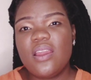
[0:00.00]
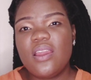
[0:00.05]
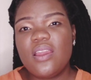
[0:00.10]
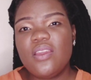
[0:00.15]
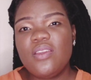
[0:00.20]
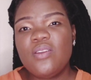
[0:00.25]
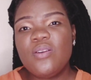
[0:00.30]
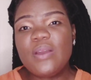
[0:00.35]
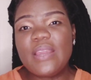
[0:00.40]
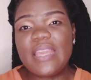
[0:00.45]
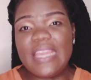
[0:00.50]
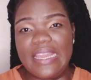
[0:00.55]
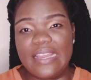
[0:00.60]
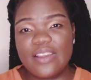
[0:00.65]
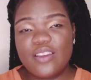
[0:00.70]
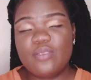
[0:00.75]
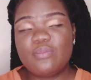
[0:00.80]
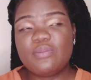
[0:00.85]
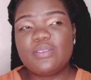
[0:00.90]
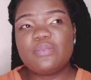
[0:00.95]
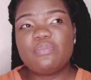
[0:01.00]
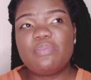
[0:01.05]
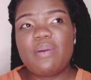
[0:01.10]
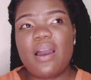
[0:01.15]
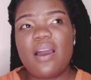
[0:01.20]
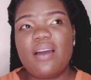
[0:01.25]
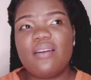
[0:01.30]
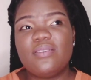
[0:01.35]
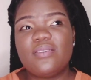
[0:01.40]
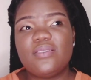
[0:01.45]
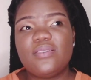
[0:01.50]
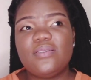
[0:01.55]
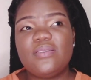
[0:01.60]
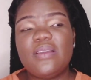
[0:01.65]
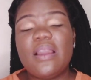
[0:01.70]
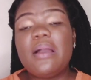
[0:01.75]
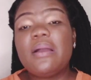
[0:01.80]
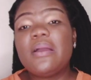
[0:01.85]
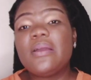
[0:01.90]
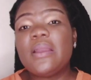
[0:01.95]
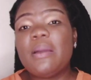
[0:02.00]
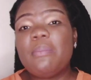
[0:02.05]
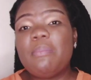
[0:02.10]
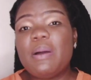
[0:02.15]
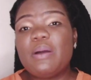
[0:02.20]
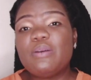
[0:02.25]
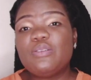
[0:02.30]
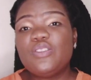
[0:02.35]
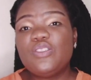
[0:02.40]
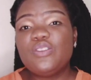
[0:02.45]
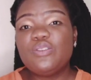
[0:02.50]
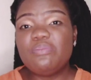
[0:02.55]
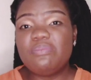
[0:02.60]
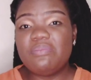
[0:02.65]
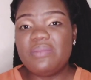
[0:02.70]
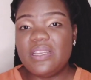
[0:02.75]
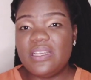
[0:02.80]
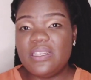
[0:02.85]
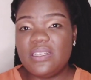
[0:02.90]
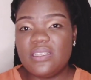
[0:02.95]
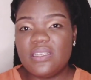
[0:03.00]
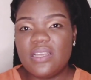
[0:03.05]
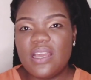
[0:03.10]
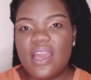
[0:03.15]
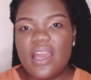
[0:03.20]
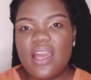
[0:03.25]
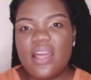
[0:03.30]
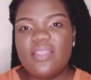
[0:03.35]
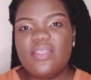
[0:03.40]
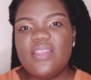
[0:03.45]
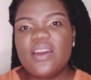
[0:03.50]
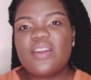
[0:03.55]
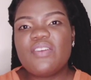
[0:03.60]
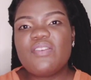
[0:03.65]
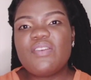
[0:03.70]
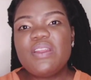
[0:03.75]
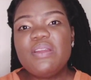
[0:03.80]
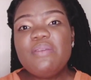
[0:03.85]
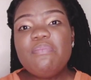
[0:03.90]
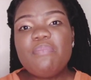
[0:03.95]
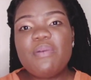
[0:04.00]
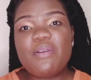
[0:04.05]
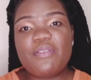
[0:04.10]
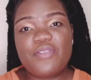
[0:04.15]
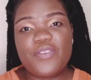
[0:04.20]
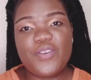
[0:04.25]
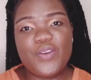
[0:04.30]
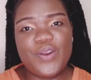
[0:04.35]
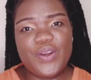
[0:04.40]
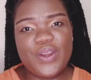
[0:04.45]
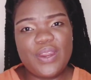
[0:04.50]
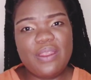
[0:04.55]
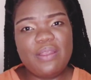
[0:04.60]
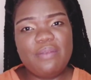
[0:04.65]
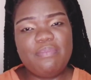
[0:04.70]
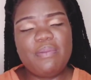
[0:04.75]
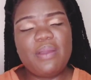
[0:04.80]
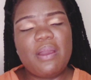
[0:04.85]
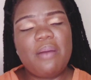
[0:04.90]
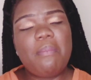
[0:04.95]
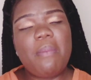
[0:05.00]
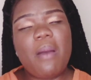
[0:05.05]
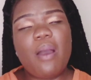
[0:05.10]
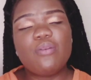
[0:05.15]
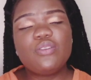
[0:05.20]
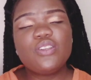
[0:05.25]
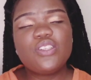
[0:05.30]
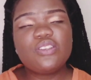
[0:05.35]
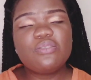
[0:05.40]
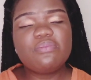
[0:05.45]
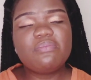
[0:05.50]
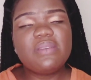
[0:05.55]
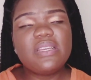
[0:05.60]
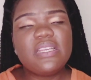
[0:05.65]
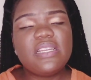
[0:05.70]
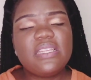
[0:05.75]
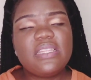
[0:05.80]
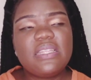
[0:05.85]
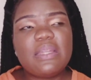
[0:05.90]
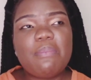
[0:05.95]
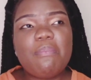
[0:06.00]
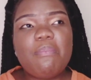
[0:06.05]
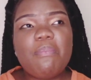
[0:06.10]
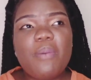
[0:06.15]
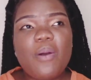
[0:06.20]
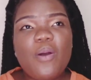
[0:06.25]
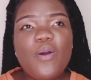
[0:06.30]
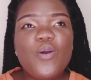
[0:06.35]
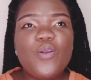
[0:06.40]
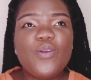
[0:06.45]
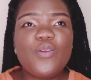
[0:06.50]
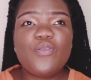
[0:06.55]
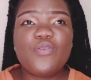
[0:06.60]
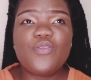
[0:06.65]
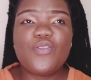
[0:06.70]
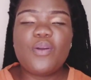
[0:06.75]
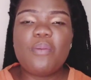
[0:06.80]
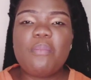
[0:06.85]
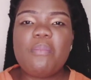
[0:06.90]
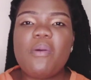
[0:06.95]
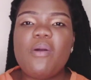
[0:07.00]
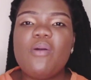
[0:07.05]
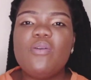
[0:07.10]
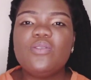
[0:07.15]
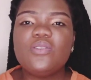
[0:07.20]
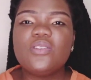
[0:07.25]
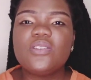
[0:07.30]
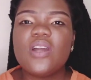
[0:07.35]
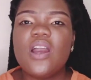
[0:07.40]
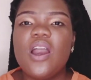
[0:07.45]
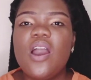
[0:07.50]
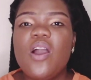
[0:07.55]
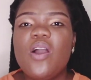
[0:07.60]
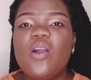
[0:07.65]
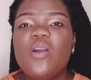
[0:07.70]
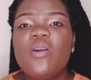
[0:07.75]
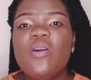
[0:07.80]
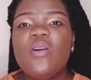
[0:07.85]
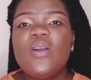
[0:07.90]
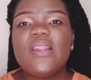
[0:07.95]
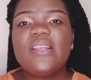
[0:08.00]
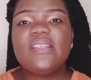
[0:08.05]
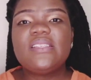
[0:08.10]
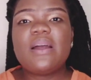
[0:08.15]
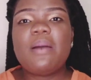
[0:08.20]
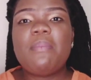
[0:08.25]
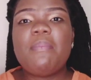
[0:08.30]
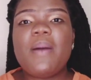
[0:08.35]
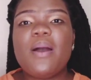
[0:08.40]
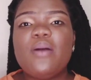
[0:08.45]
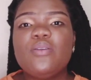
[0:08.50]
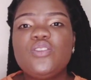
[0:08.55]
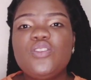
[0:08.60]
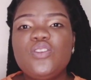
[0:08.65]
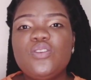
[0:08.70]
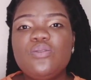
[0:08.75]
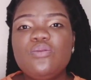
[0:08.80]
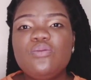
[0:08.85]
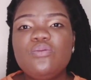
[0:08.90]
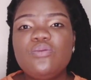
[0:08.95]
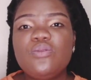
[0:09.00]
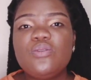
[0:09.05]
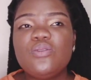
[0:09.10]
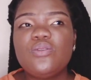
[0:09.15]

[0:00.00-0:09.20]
your kingdom's powers. You're about to meet the rib of your rib. You're about to meet the bone of your bone. God is about to